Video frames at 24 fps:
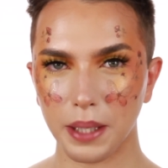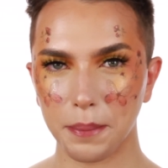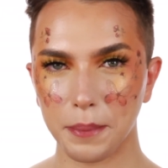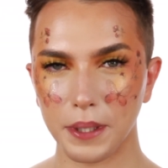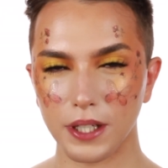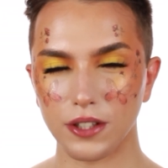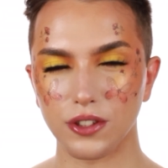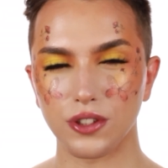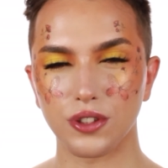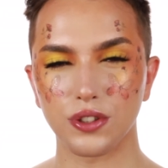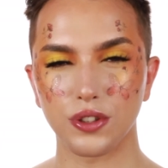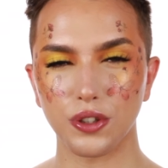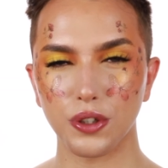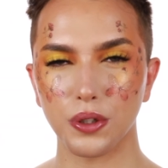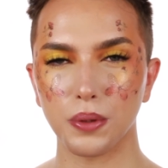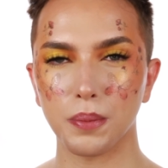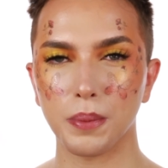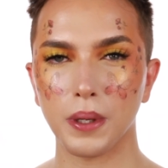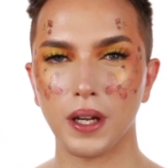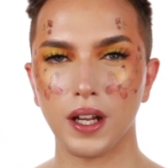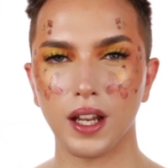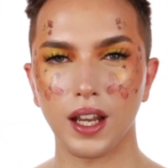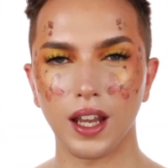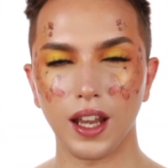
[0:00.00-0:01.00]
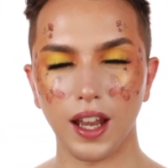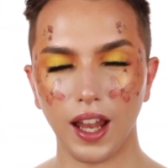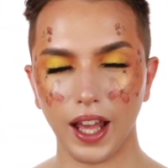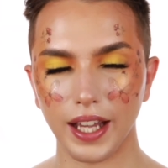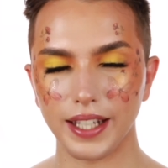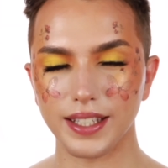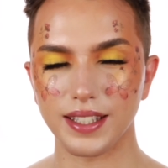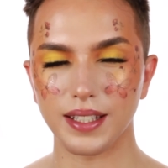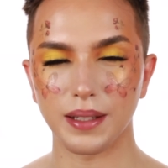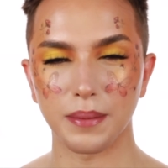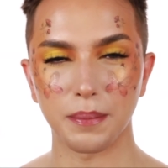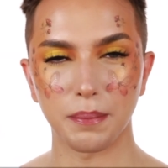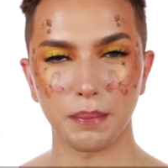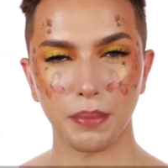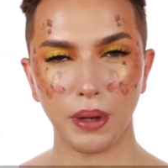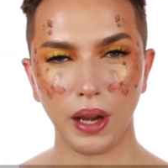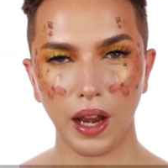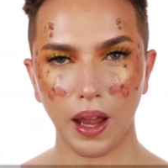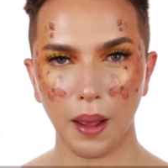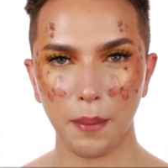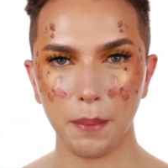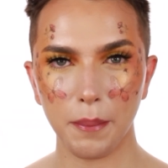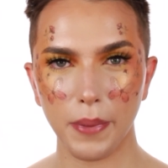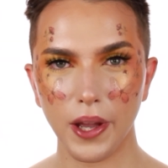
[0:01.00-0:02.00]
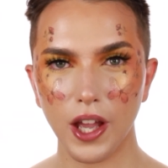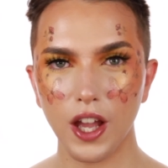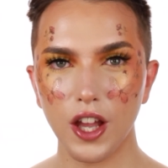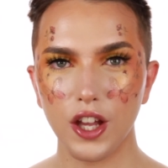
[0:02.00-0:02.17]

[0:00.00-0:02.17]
it super light and plump,